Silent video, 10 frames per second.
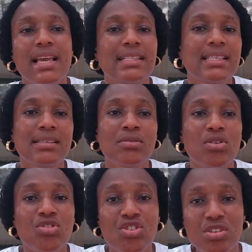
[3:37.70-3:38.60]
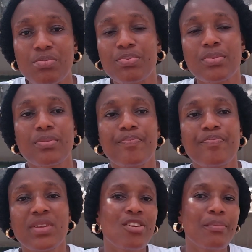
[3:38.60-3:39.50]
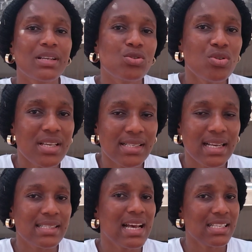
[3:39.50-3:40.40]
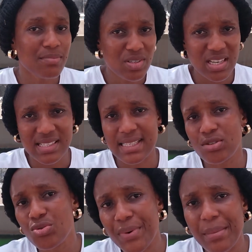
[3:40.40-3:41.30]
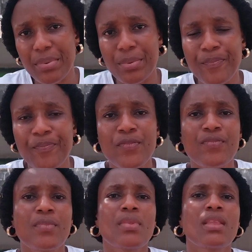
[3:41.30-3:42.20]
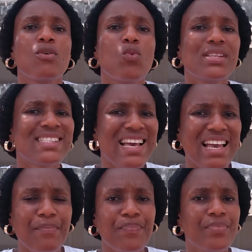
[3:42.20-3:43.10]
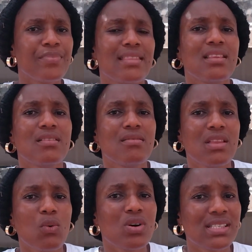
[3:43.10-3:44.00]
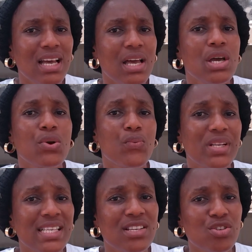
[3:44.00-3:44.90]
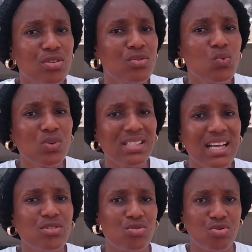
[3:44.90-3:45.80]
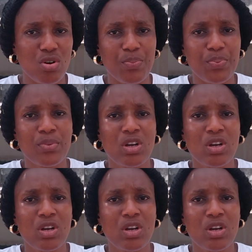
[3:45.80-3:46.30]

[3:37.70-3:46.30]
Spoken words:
It is not cheap. And number two is that as much as it's durable, with time the water retention will start to drop,